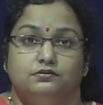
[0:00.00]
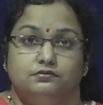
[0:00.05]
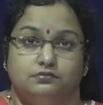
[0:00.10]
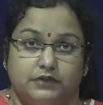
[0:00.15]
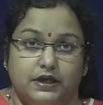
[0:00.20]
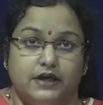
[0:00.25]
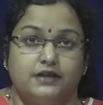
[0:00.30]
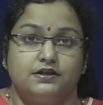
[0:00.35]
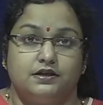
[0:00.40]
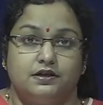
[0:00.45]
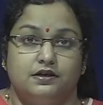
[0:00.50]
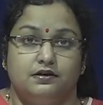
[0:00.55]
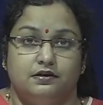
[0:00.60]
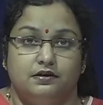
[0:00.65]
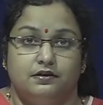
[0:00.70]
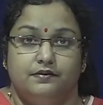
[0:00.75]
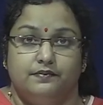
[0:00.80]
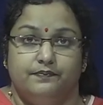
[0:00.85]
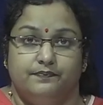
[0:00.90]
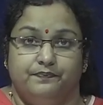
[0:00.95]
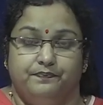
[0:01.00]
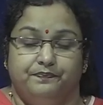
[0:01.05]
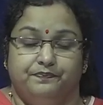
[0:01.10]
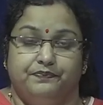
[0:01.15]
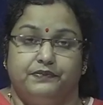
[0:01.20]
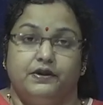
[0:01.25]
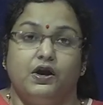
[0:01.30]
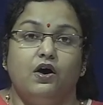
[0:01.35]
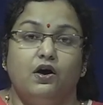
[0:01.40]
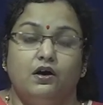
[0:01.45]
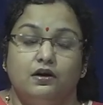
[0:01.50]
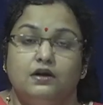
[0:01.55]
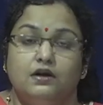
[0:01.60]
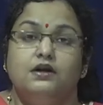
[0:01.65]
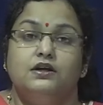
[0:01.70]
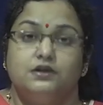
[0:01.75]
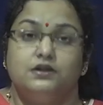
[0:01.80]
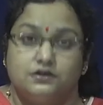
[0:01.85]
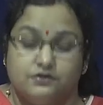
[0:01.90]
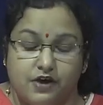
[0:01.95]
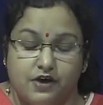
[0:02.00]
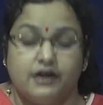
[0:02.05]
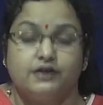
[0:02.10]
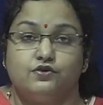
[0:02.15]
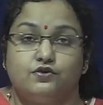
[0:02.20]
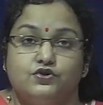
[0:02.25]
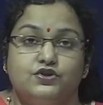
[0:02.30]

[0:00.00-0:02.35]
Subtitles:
cater or trying to